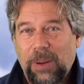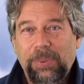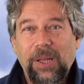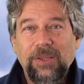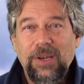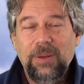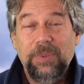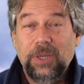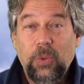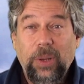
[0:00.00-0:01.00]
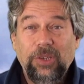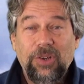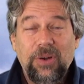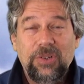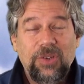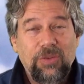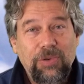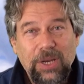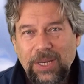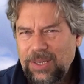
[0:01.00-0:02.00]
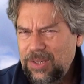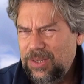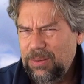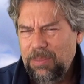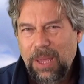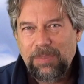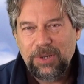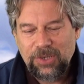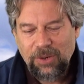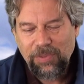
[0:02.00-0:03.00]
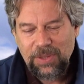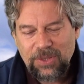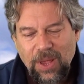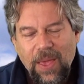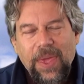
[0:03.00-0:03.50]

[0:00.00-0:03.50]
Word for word: I plugged it in with a Quick Charge 3, didn't seem to make much difference,